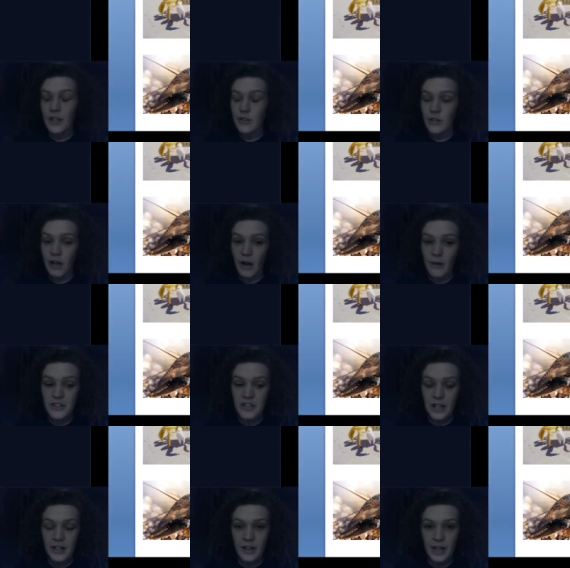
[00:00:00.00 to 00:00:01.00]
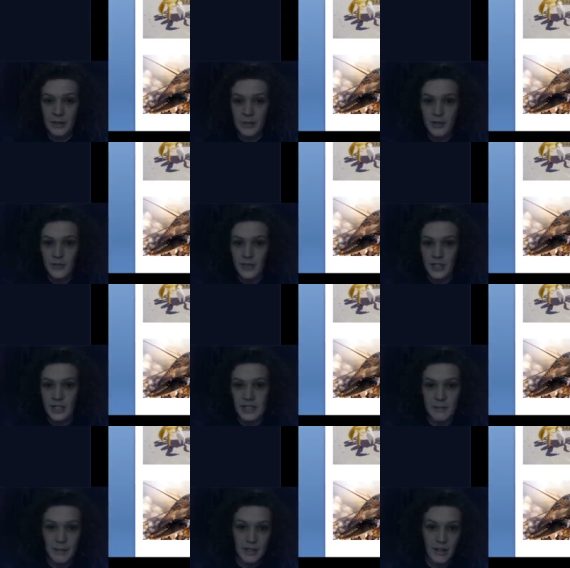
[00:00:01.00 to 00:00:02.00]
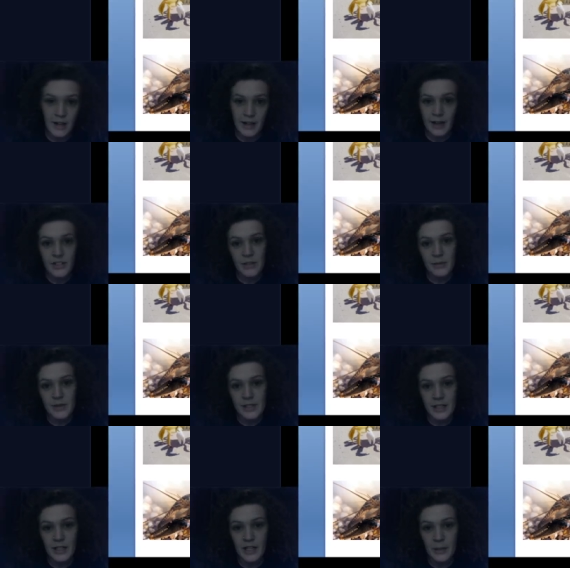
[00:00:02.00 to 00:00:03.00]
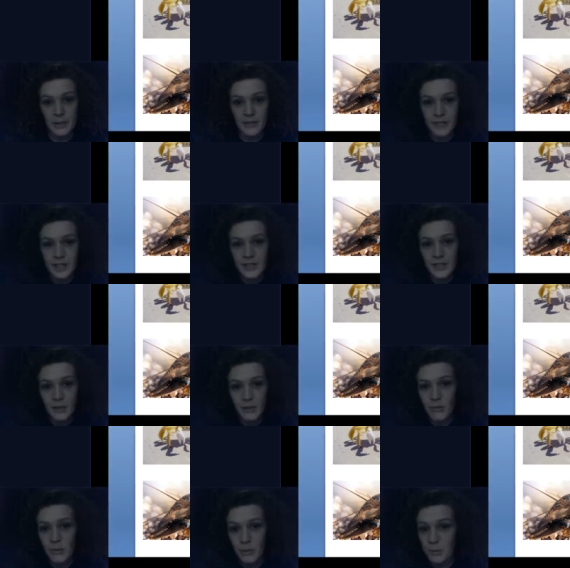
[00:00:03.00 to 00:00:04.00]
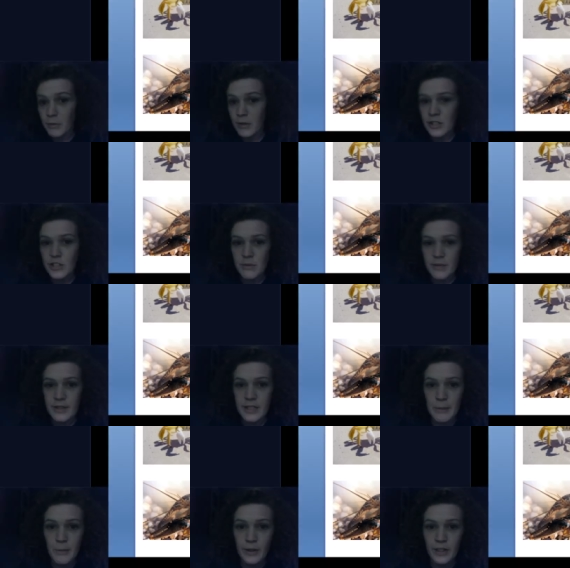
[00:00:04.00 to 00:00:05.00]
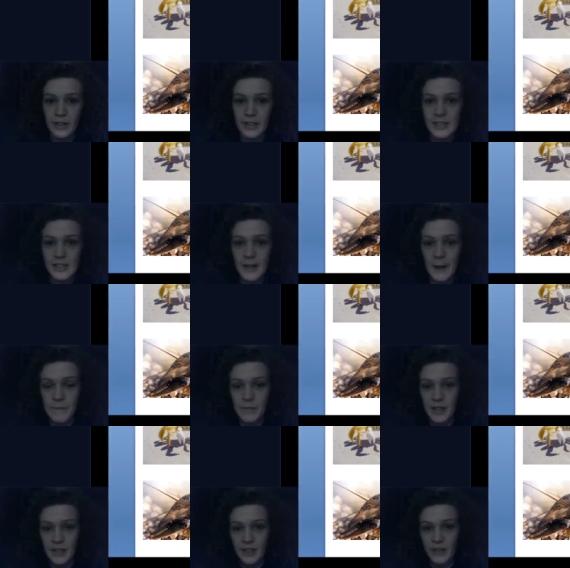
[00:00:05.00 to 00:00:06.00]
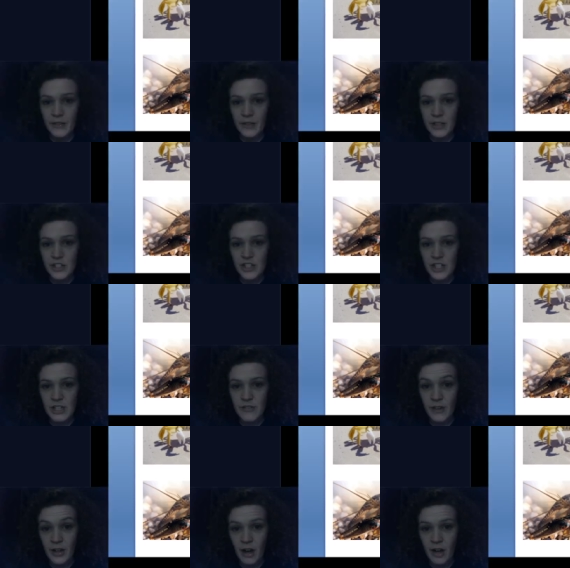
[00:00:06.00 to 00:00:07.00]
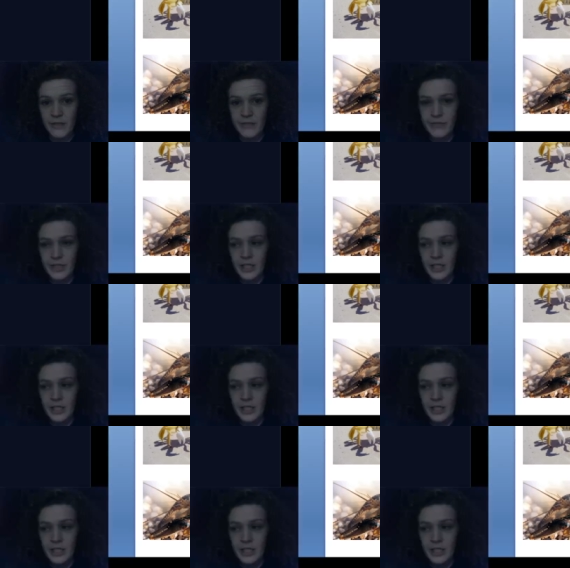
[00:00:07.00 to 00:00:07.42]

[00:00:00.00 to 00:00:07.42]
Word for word: And you should always check your animals for ticks. My dog actually was sick a couple of days ago with what we're pretty sure was a tick borne illness that thankfully she fought off.